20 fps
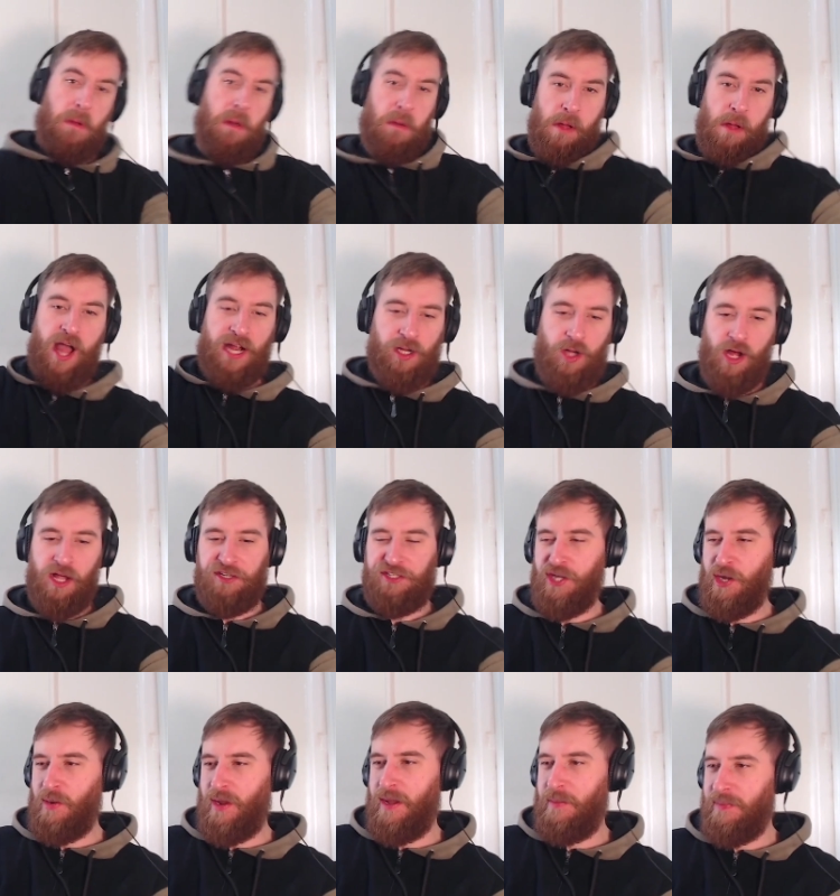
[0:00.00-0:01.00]
I can't
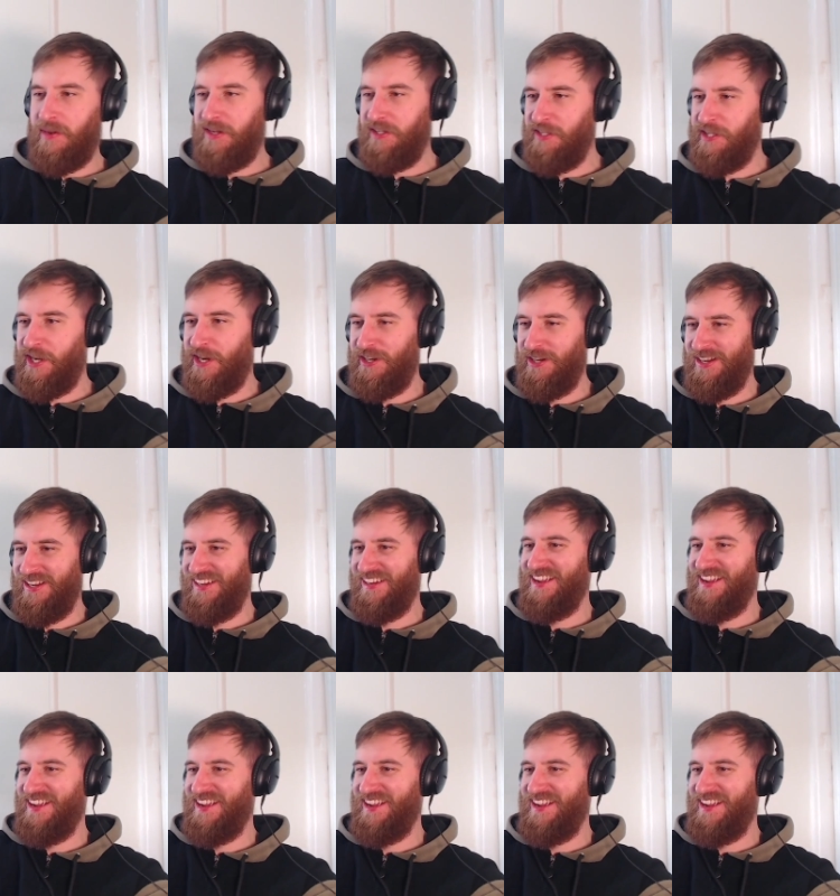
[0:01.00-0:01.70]
do it, but you know.